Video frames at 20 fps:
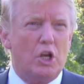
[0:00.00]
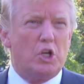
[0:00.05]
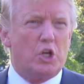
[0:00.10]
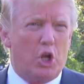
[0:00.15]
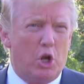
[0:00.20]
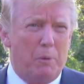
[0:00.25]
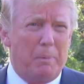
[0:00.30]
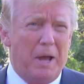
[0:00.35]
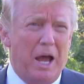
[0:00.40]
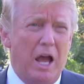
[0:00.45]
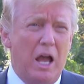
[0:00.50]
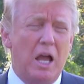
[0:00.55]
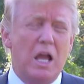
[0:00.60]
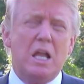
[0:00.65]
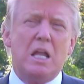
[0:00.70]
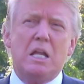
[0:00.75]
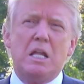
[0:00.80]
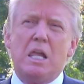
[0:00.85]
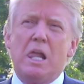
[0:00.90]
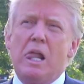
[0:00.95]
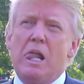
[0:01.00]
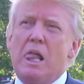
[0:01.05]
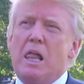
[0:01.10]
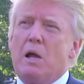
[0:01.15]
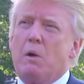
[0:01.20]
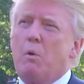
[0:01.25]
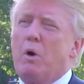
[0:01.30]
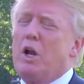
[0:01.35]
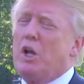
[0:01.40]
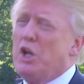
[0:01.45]
In Cuba?
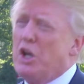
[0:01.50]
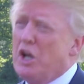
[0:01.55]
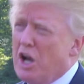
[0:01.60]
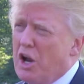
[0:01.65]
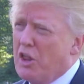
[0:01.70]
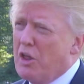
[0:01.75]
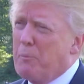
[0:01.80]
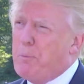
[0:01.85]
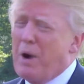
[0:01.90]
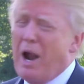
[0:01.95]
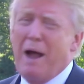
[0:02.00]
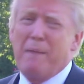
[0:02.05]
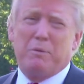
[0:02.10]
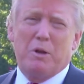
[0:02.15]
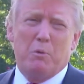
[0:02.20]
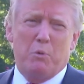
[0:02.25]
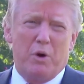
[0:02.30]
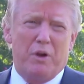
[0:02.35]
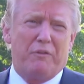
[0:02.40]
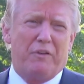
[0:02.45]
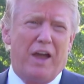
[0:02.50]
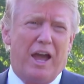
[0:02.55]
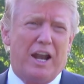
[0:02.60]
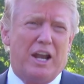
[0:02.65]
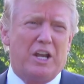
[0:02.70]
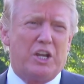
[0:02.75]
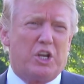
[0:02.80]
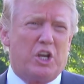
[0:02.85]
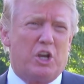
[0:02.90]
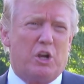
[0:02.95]
Well, you know the problem we've
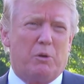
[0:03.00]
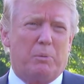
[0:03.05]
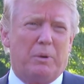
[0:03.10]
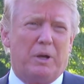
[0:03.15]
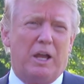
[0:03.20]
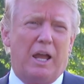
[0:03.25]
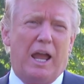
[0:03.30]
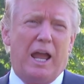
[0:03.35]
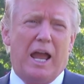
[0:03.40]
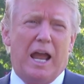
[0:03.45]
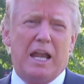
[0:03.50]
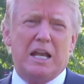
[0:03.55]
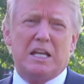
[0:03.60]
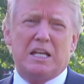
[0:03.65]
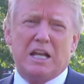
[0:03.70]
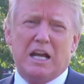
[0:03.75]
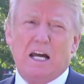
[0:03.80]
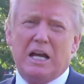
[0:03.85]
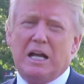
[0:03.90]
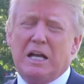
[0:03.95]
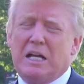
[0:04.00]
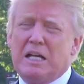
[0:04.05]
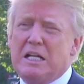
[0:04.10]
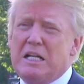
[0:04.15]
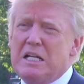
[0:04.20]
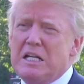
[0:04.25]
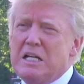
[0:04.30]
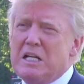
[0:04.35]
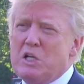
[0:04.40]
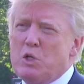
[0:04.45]
had in Cuba, and uh,
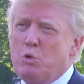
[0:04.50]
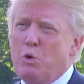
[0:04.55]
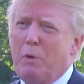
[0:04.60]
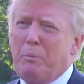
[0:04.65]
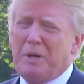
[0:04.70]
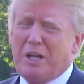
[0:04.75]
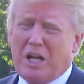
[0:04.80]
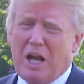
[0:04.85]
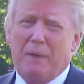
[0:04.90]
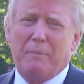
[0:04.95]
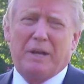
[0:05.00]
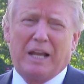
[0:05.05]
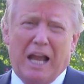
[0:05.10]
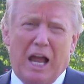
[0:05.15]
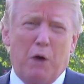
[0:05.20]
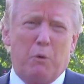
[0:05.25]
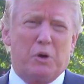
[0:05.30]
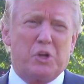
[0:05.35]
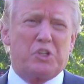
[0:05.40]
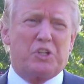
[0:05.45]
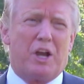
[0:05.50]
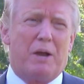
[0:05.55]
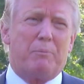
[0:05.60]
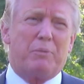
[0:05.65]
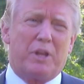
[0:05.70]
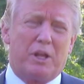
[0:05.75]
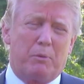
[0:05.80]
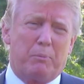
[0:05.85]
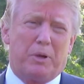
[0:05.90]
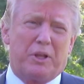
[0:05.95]
we'll be coming out with
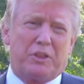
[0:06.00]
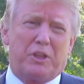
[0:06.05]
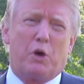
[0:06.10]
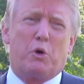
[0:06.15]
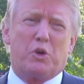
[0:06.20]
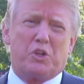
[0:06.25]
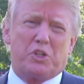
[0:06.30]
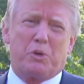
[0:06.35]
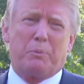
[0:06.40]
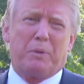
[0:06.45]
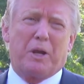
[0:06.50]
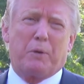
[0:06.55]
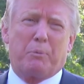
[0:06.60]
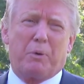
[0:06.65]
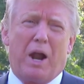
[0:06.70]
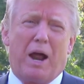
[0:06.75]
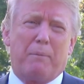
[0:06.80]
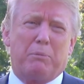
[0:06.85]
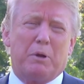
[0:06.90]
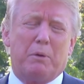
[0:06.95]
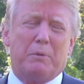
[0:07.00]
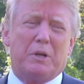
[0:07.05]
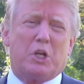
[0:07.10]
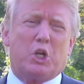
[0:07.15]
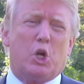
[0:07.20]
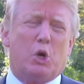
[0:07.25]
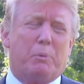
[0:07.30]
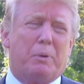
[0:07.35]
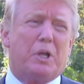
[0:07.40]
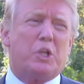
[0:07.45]
something, but there was a big problem in
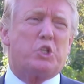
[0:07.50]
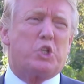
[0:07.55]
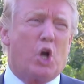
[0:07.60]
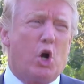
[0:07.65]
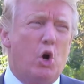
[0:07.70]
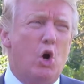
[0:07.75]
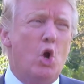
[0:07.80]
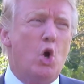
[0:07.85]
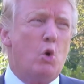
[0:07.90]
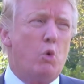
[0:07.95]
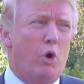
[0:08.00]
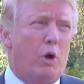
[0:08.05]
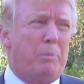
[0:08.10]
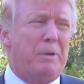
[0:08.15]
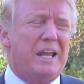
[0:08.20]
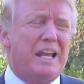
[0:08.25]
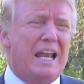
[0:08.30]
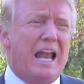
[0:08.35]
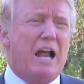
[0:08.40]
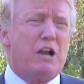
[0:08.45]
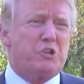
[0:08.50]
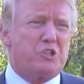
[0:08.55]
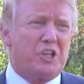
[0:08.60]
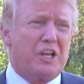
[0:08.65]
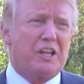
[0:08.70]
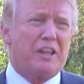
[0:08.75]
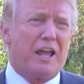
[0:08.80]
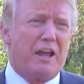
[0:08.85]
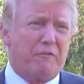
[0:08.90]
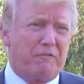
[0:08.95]
Cuba, so we'll be
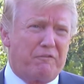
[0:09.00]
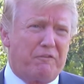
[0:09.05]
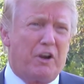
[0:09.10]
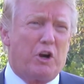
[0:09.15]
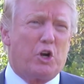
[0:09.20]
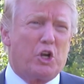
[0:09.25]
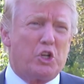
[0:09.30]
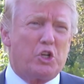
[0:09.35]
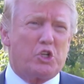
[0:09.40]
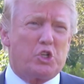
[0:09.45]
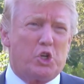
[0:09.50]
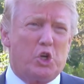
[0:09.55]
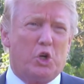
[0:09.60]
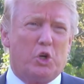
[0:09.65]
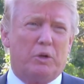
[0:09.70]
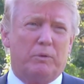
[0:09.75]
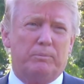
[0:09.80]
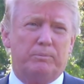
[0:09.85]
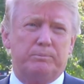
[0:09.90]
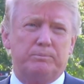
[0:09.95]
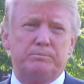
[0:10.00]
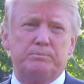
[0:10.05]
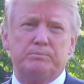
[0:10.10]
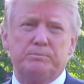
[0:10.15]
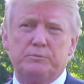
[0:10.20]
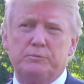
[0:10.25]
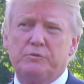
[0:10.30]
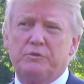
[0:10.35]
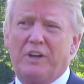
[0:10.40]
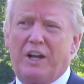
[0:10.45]
announcing that fairly soon.
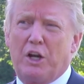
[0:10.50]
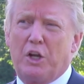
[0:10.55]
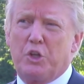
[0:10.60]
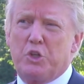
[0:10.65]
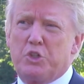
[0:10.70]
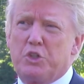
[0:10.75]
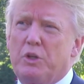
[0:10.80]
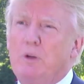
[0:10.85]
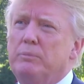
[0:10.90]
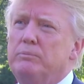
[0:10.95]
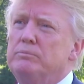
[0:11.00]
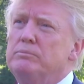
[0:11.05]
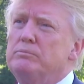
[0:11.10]
Fairly soon.